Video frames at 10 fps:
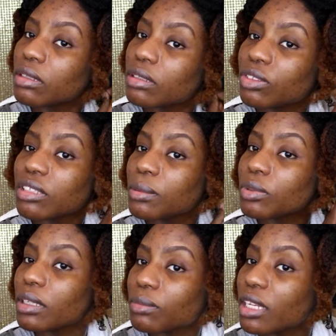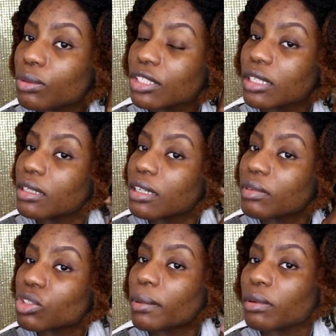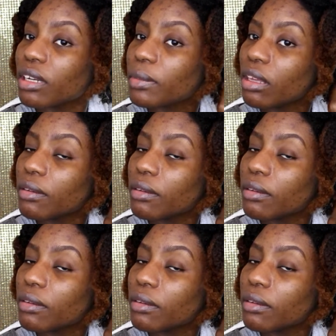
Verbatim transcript: to just boost them up a little bit.